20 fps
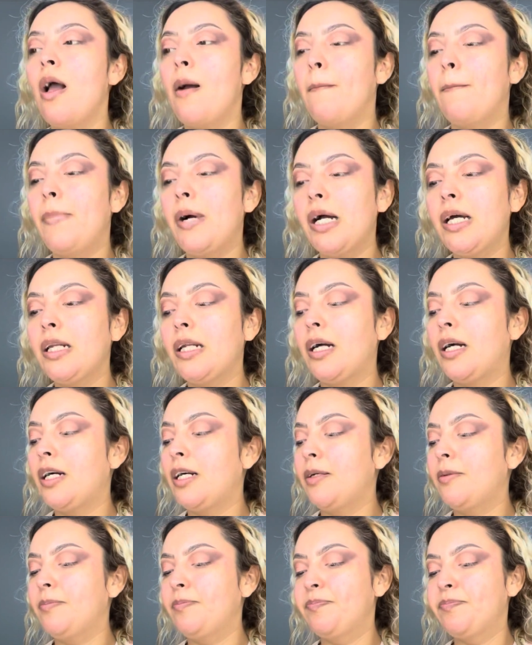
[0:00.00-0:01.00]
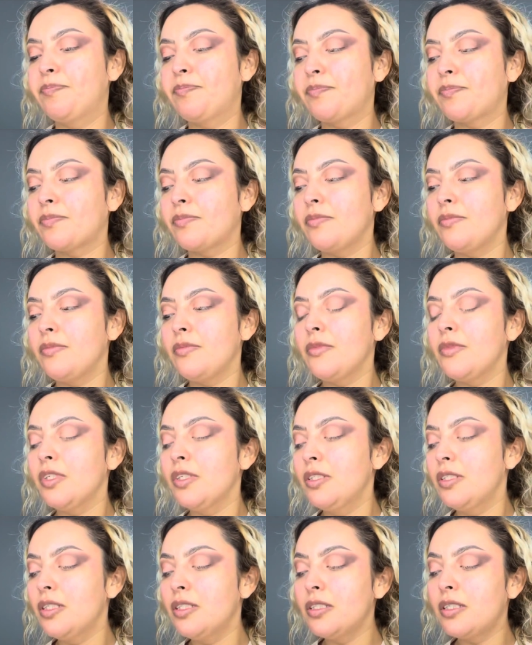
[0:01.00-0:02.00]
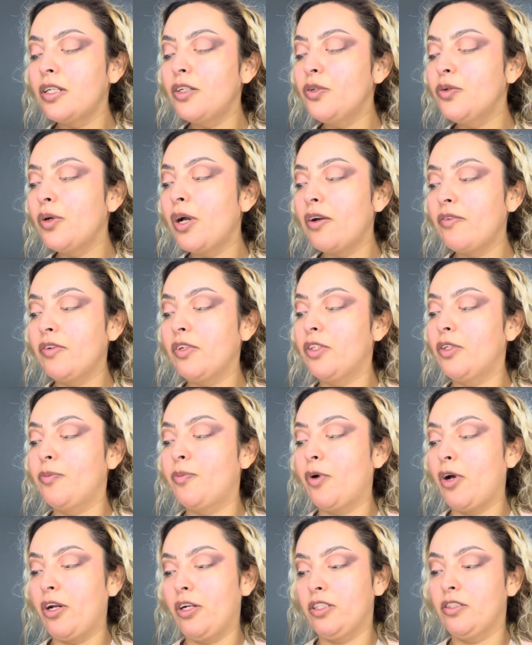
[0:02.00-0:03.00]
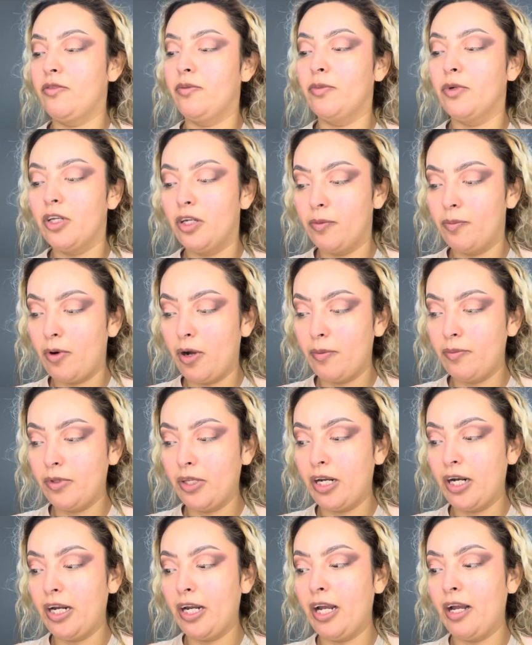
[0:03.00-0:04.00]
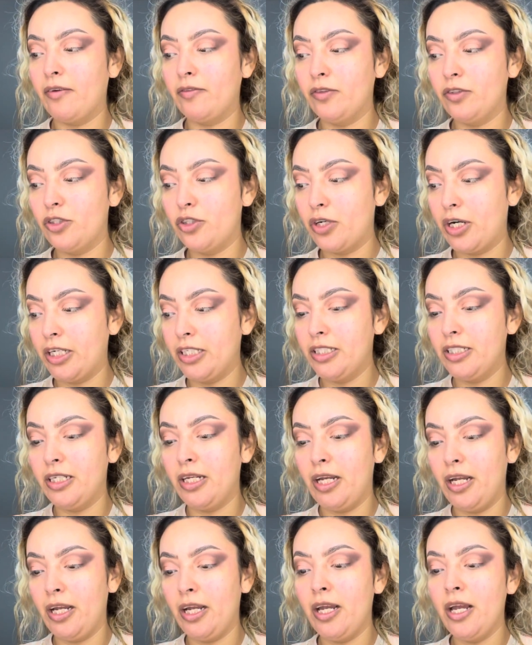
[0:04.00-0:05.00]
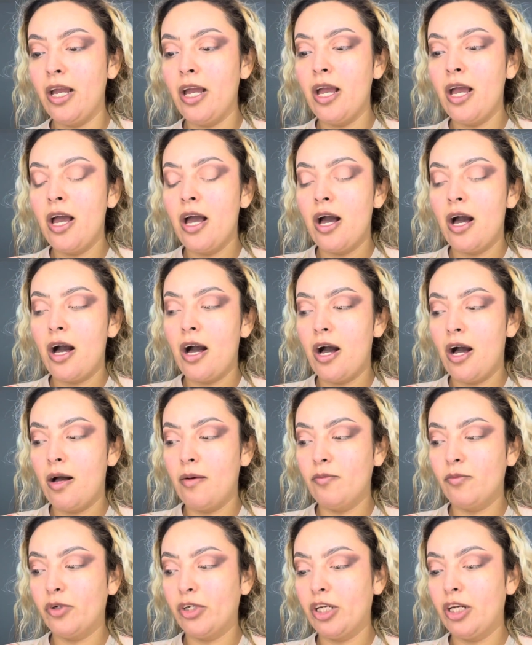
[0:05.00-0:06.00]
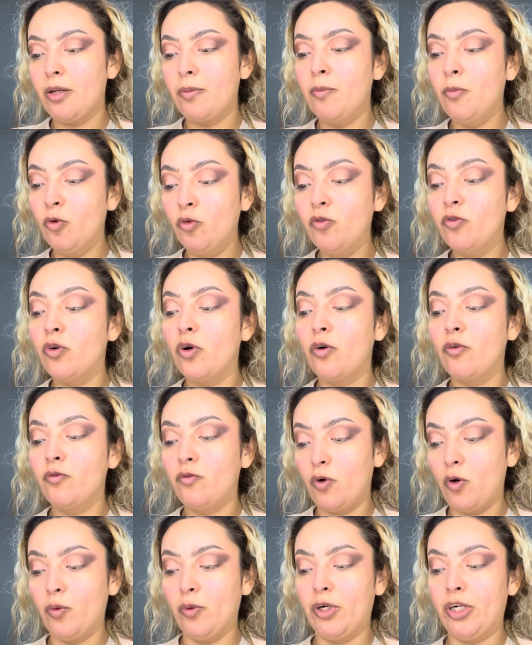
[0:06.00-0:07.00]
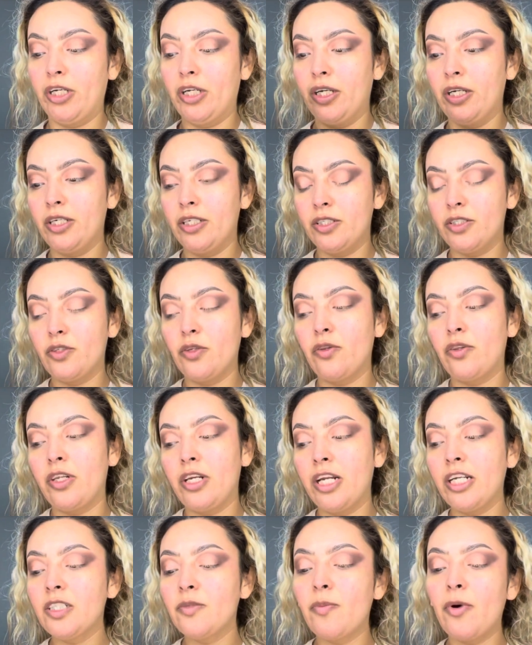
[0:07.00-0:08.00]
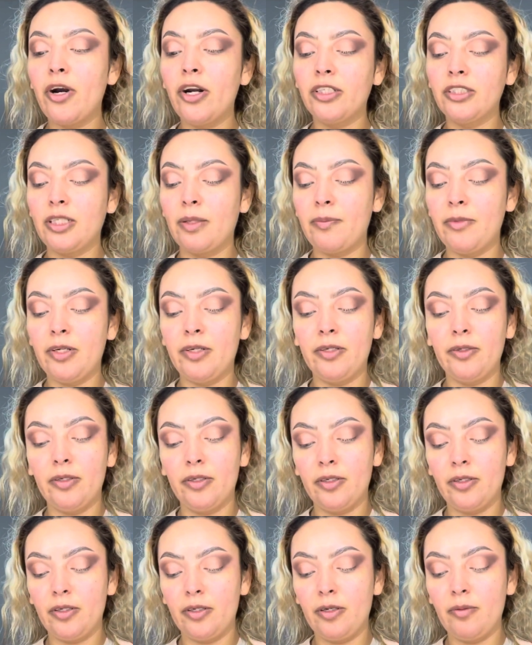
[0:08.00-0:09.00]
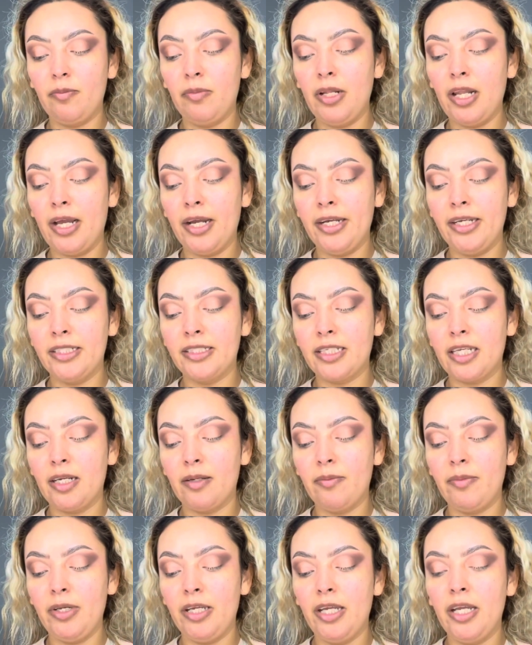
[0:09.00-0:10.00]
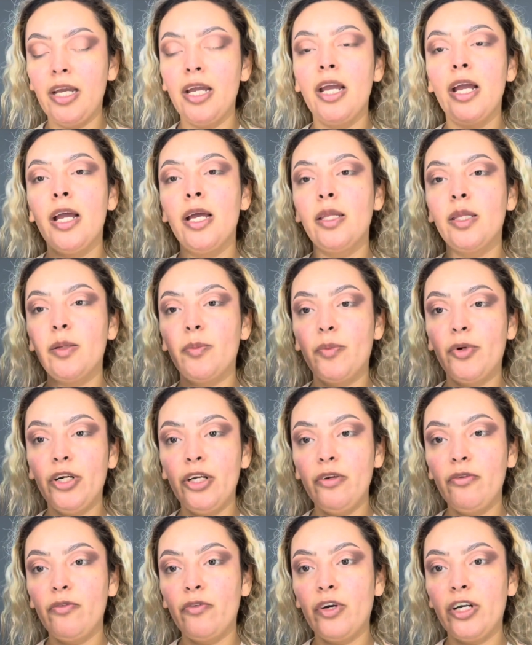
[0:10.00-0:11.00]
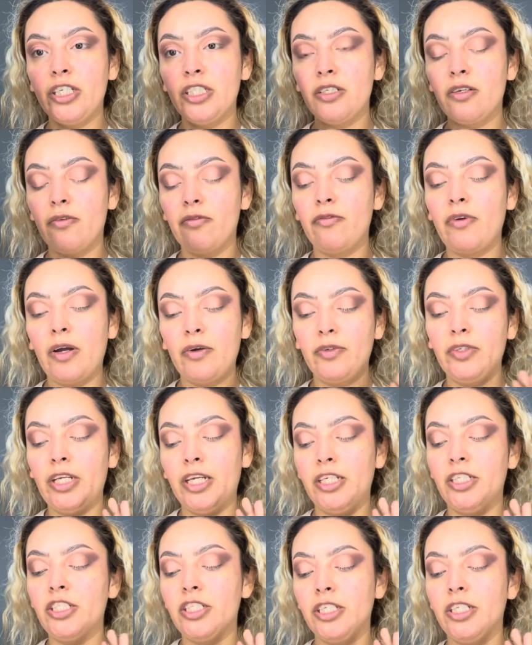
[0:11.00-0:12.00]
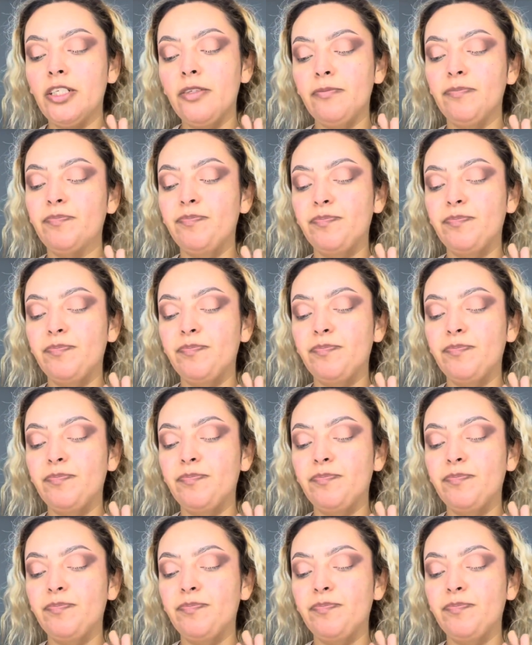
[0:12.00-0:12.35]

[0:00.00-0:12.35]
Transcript: But since I do have other products from ColourPop that I have to try today, we're gonna move forward. So the next product I'm gonna apply is gonna be the Pretty Fresh Foundation.